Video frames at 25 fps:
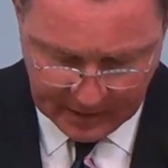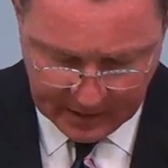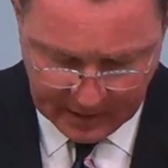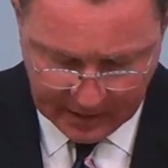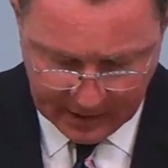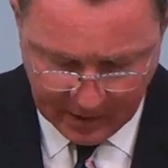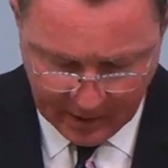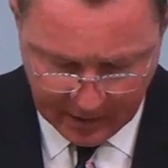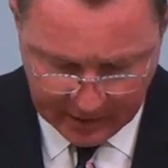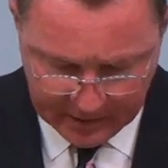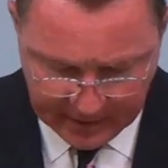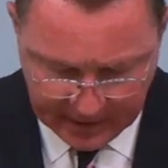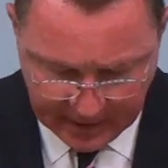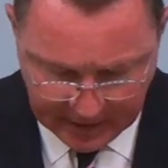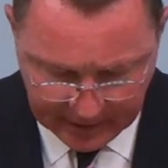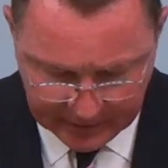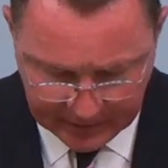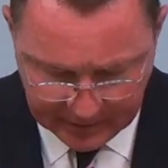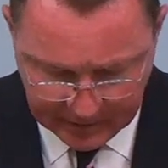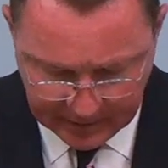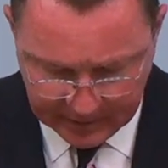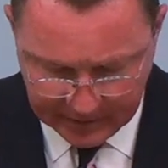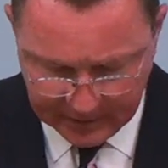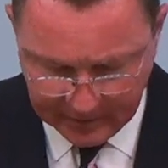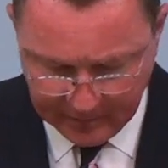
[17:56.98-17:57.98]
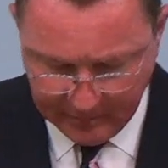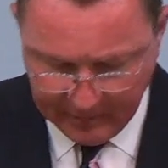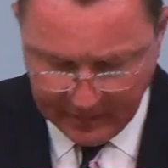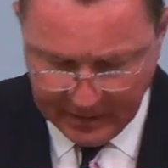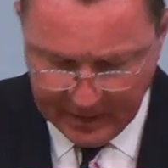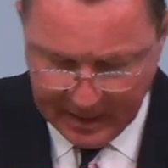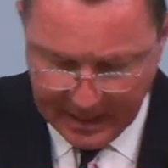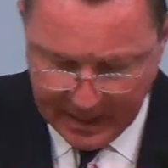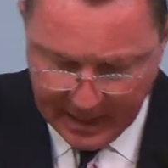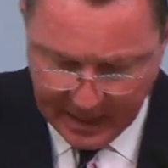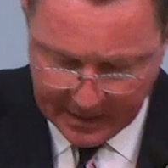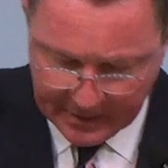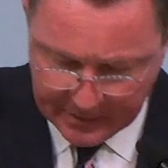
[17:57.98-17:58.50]
in our text says,
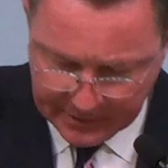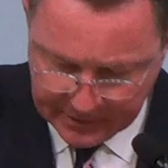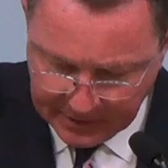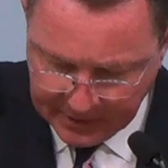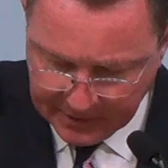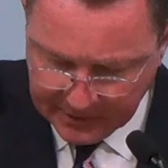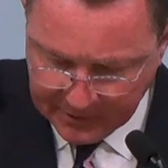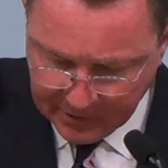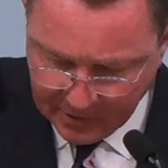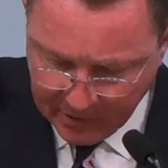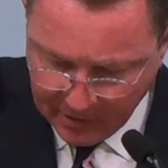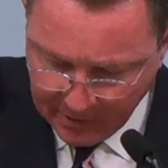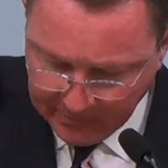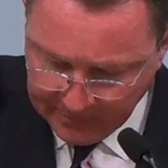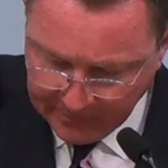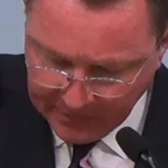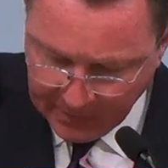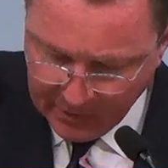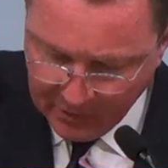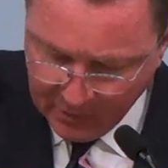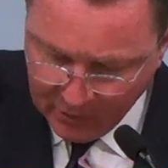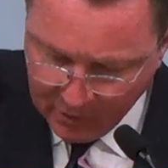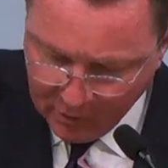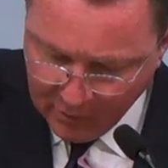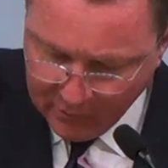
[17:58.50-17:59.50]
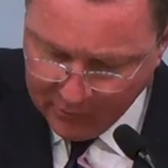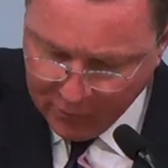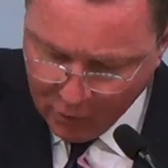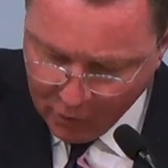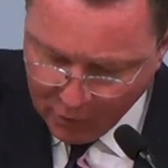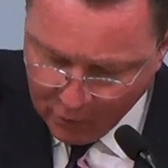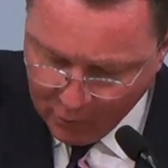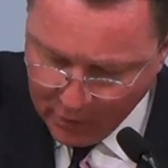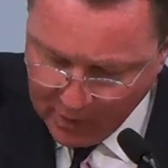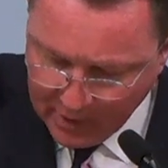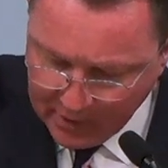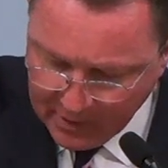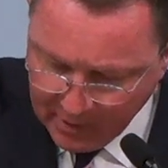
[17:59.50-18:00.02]
As Esau, who for
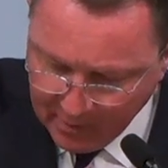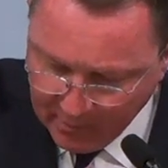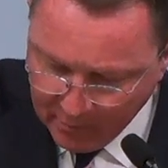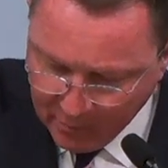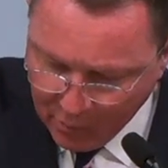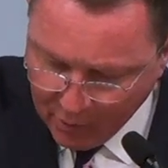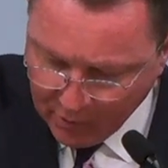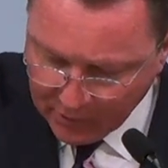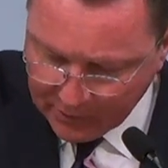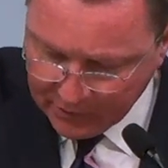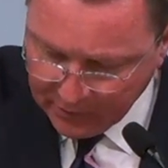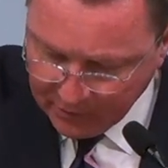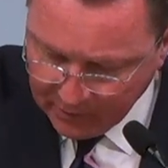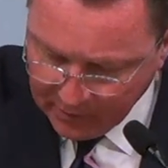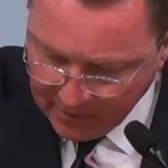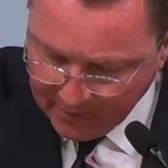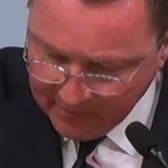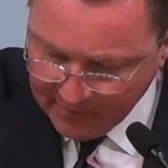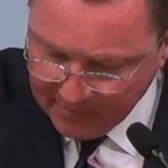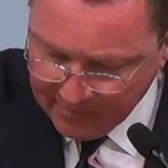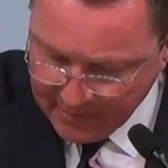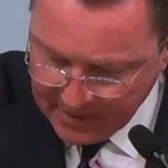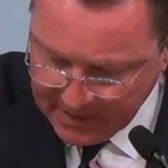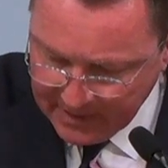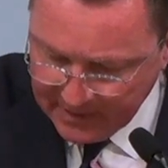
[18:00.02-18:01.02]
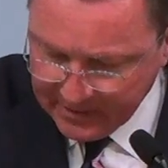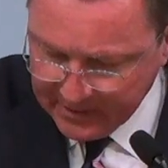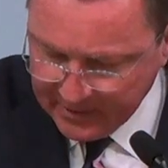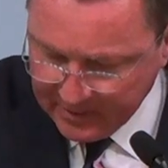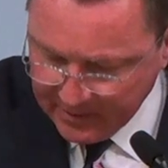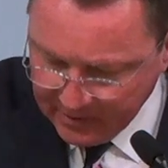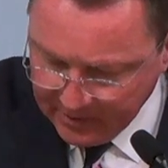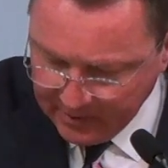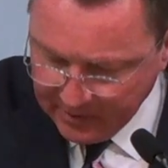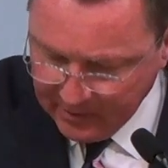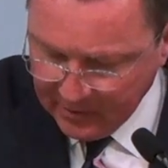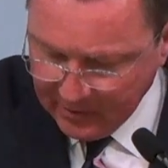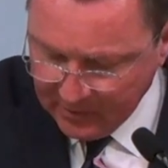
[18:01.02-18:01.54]
one morsel of
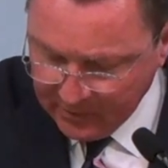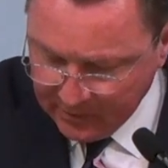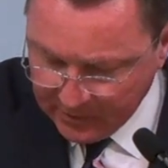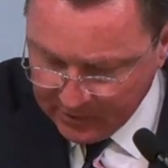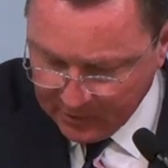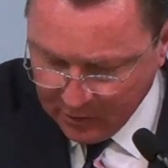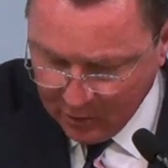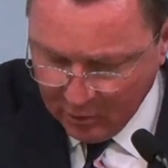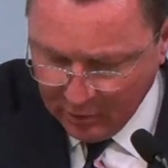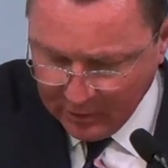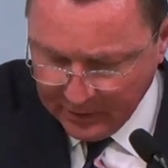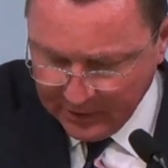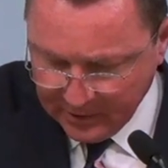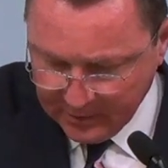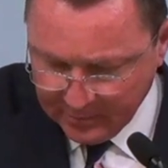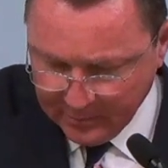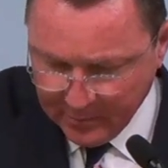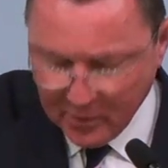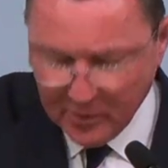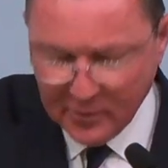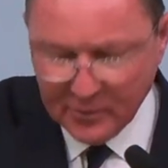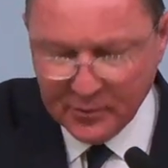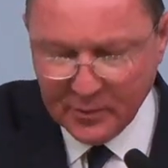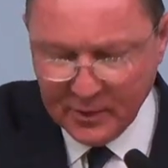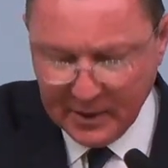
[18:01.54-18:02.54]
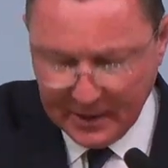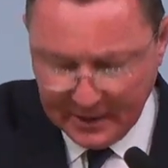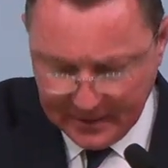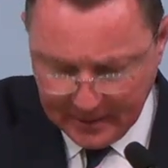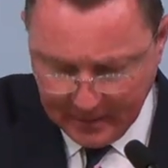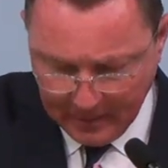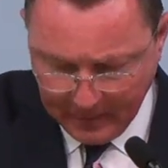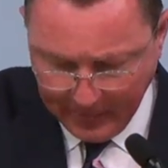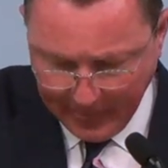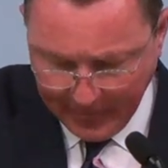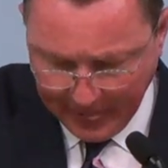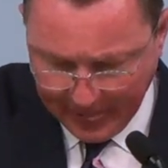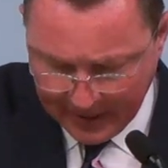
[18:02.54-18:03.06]
meat sold his
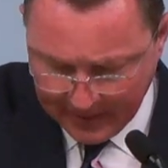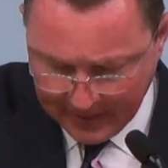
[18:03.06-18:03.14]
birthright.